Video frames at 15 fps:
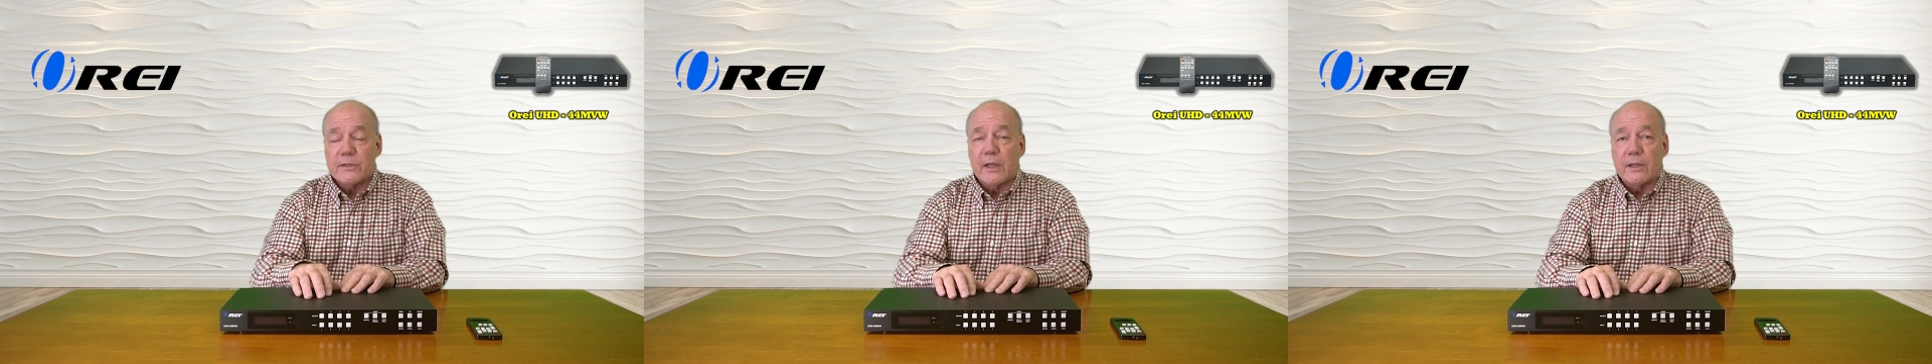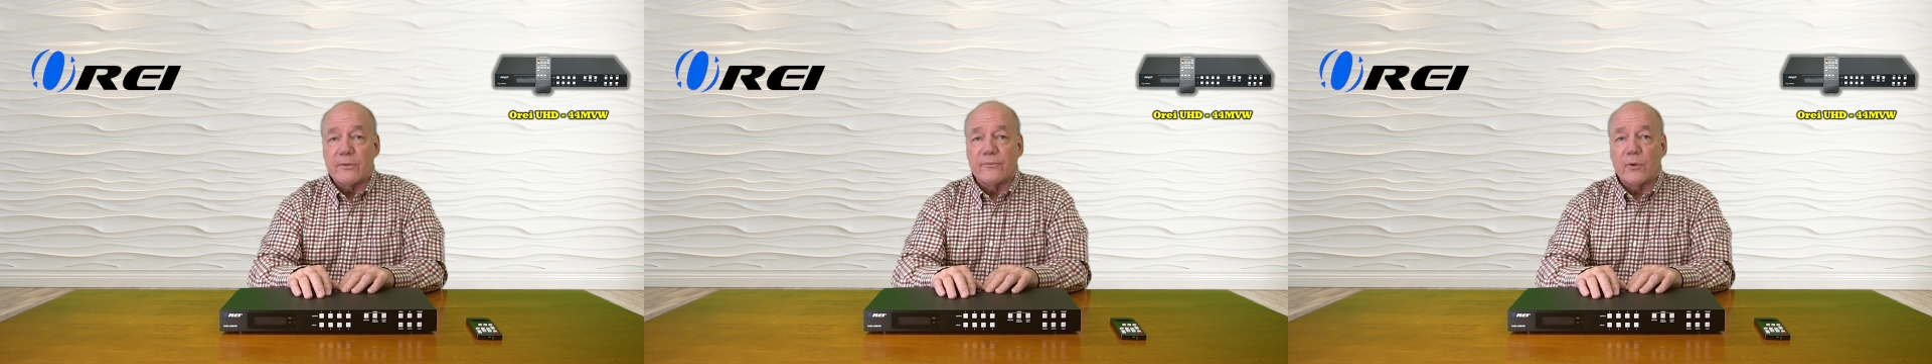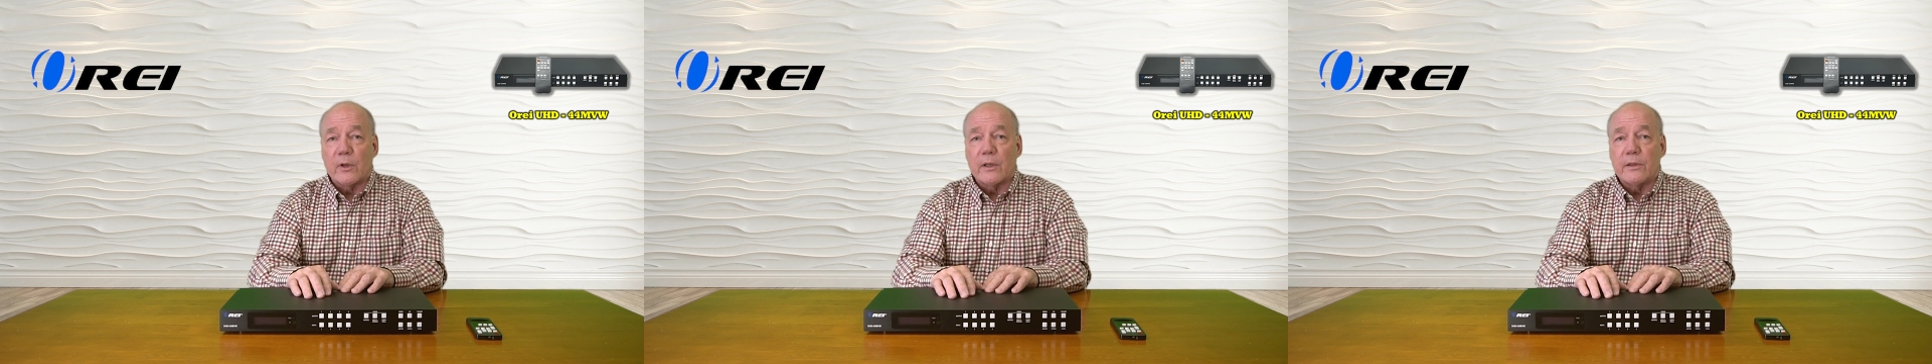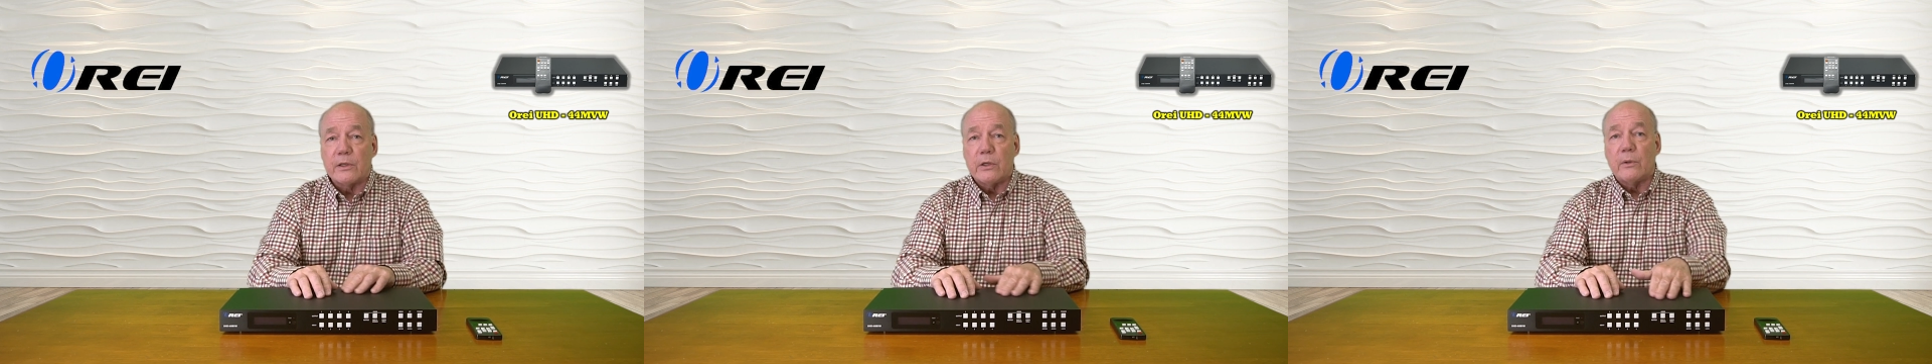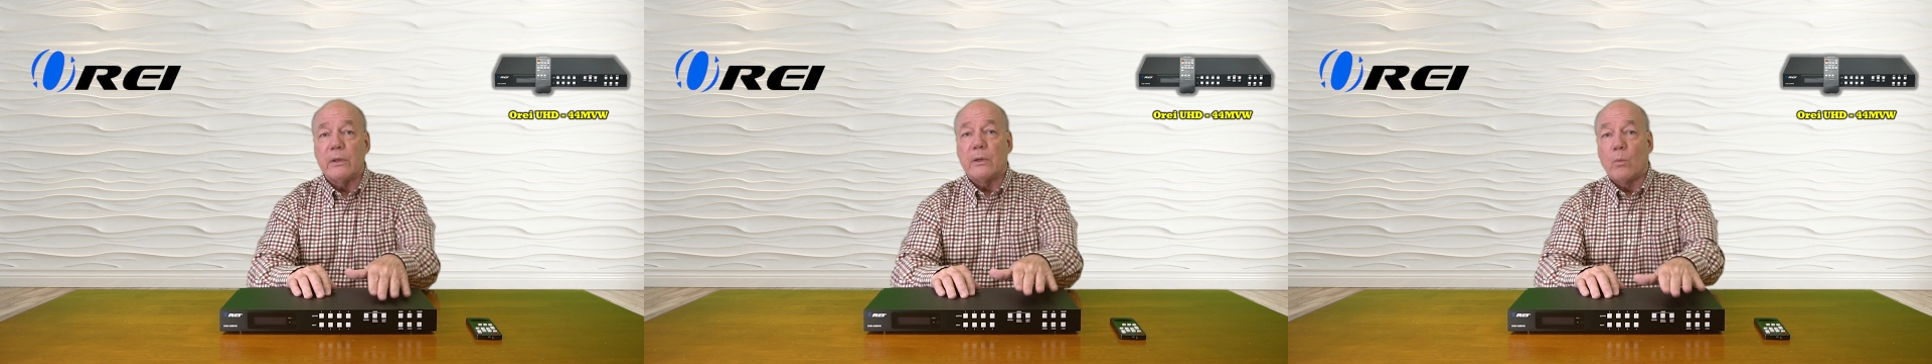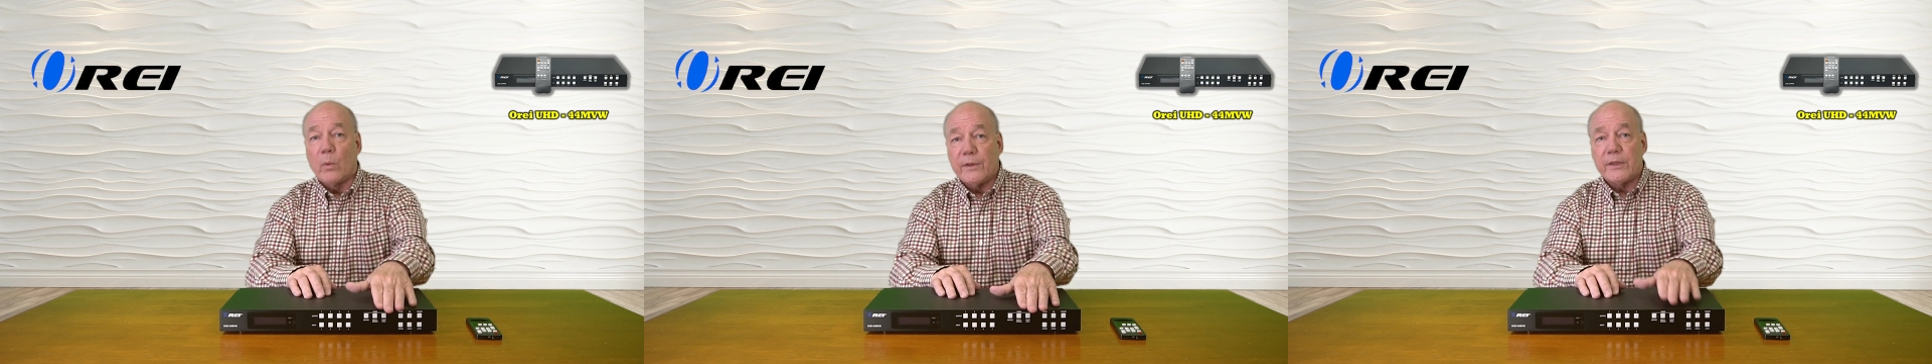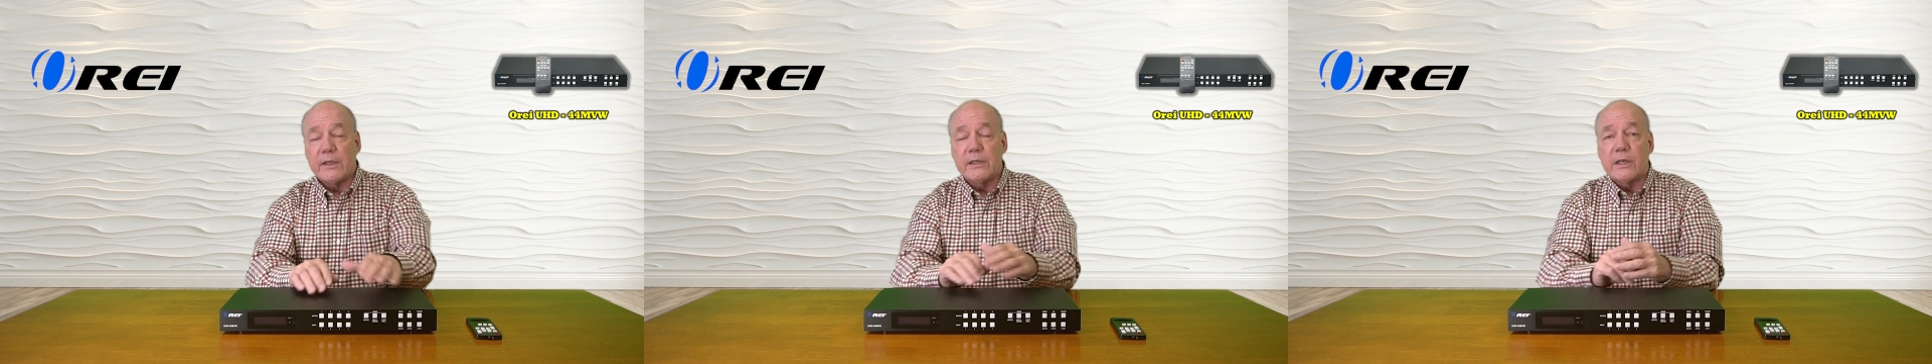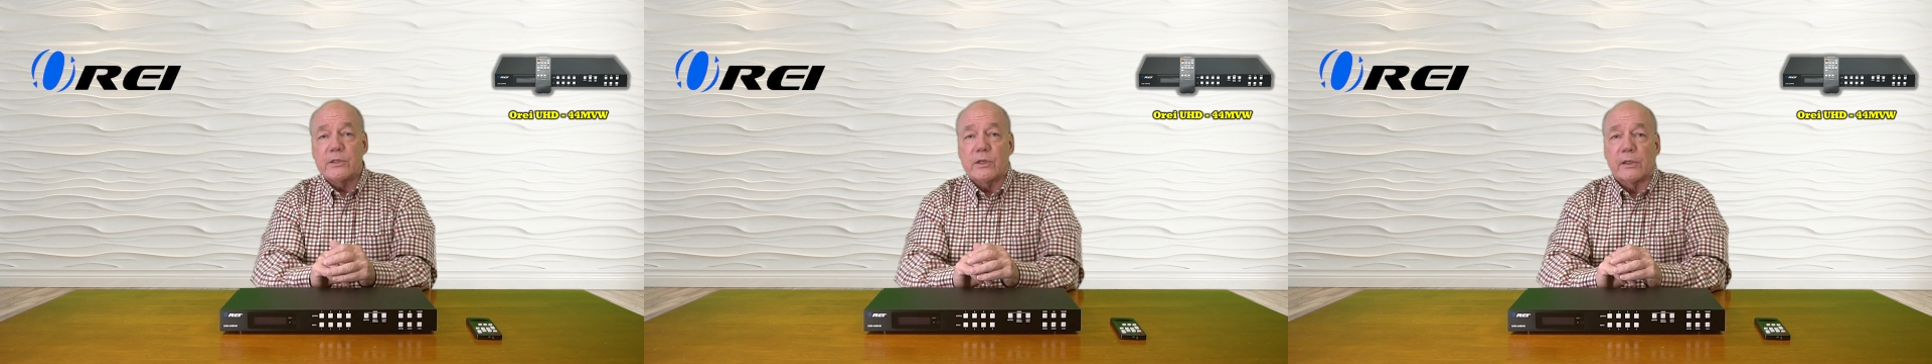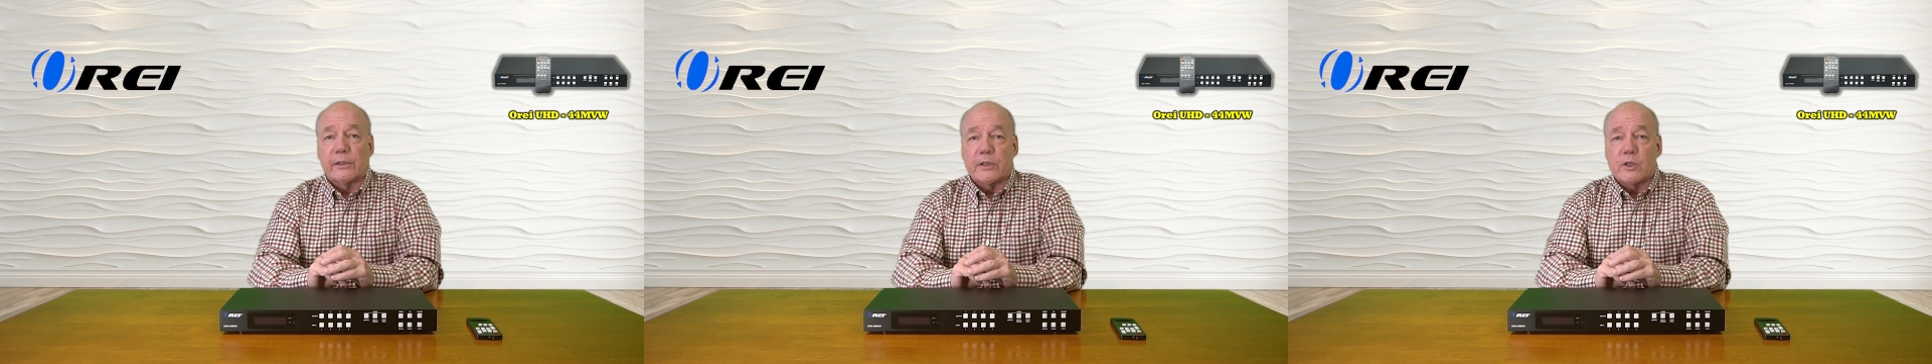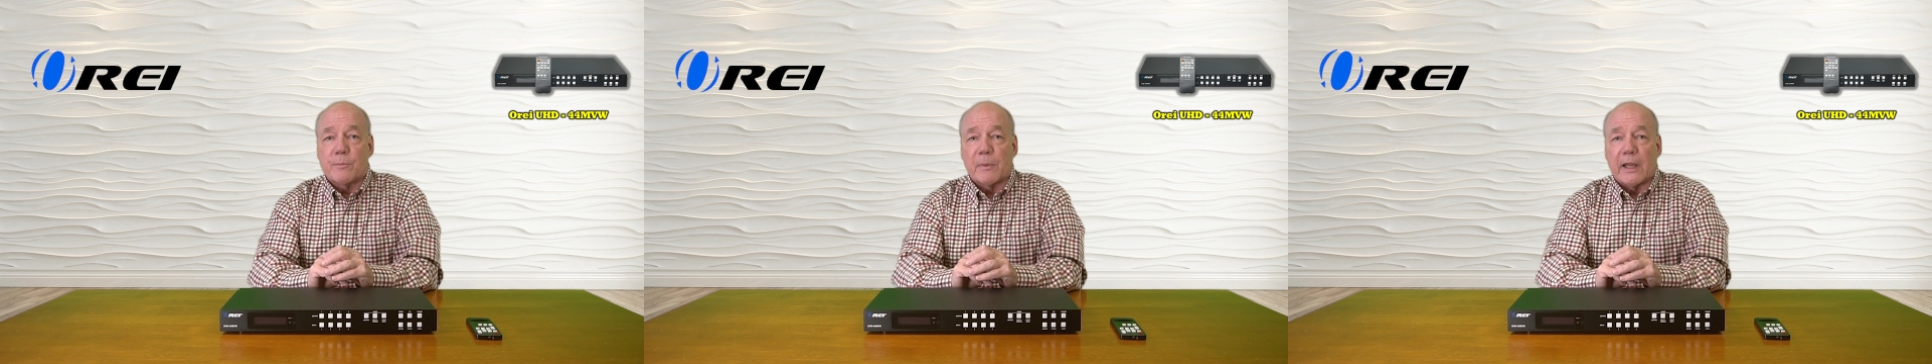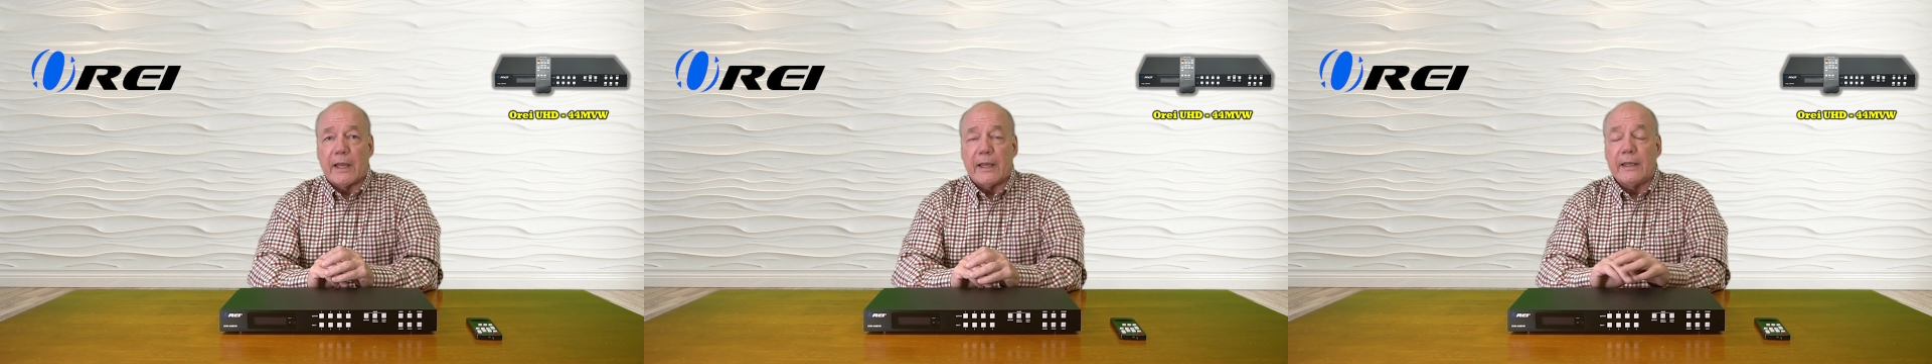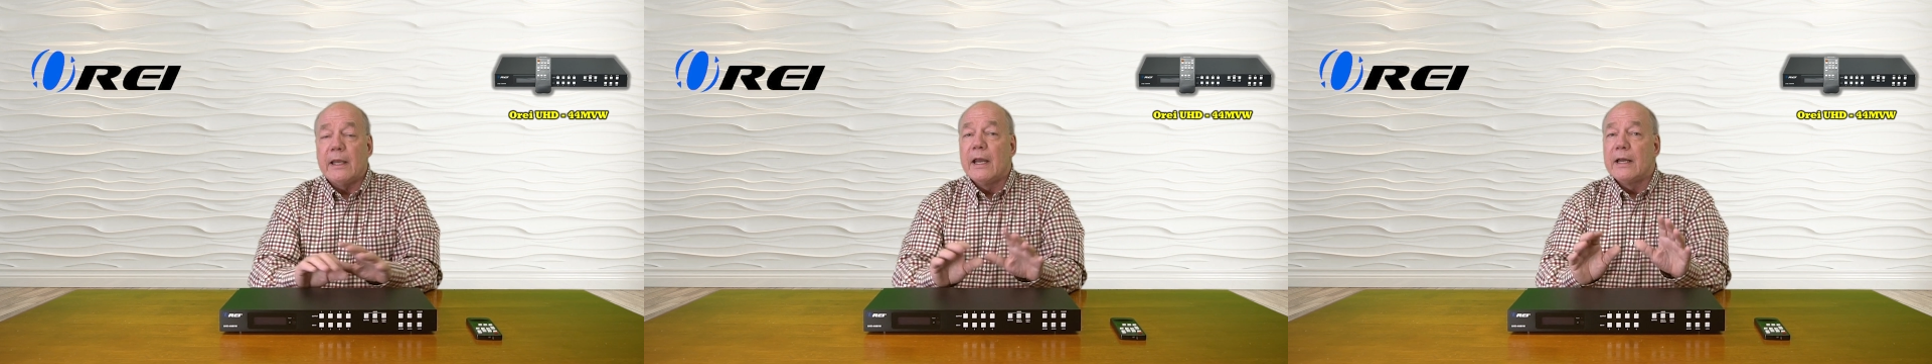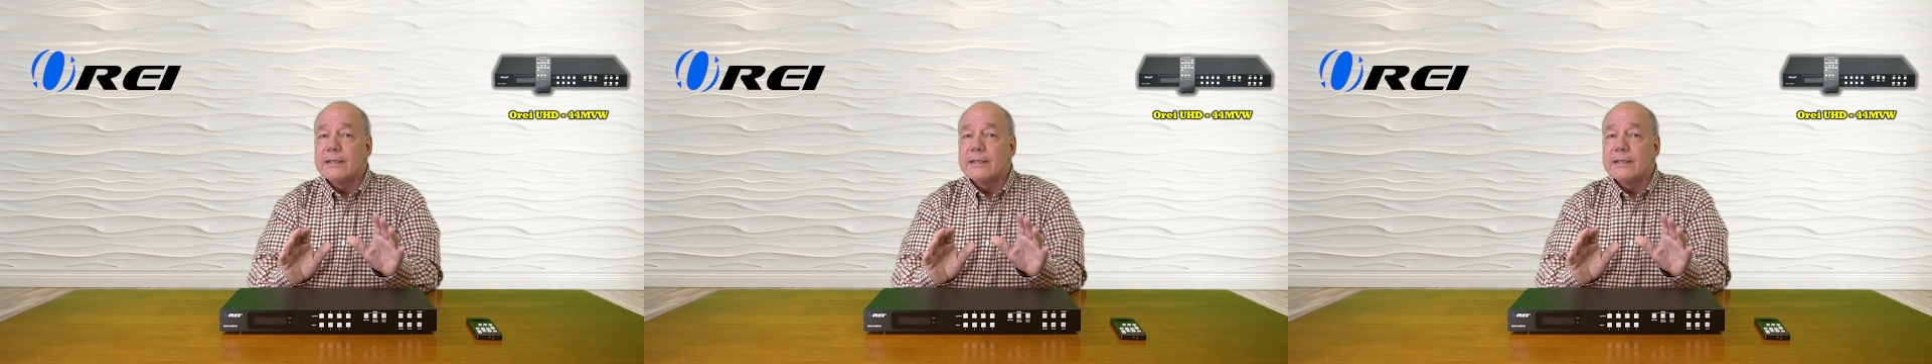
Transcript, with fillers: on the front of the unit with the digital display